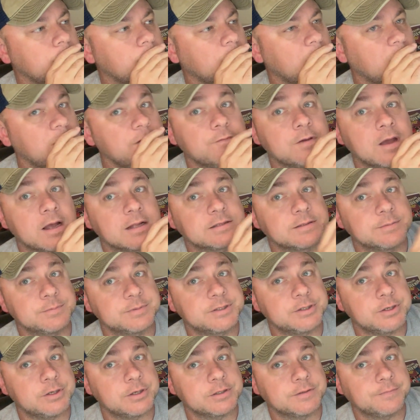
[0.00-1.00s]
you've got some
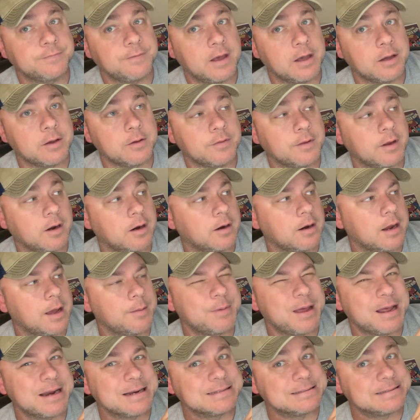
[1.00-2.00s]
serious value there. I'm
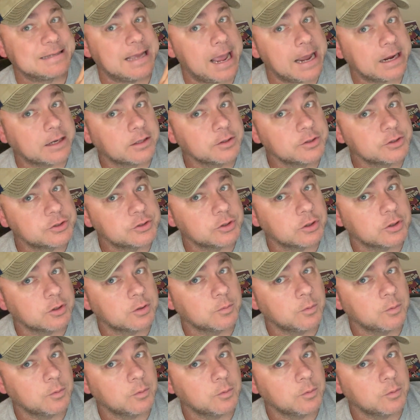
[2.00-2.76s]
not exactly sure